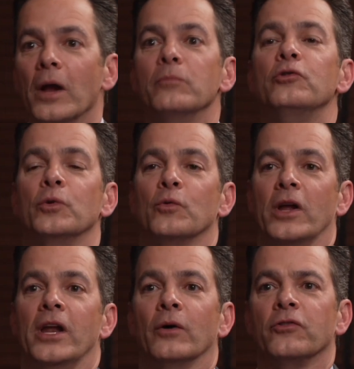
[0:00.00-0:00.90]
I'm doing
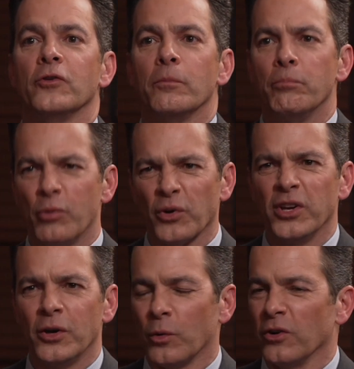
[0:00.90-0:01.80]
right now is either
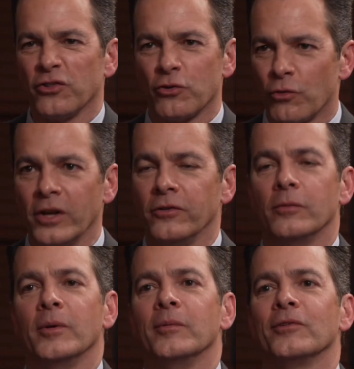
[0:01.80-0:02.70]
brilliant or it's crazy or
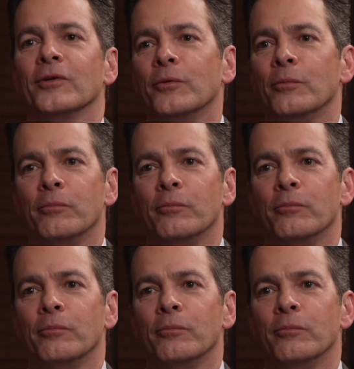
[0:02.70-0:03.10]
maybe it's a little right.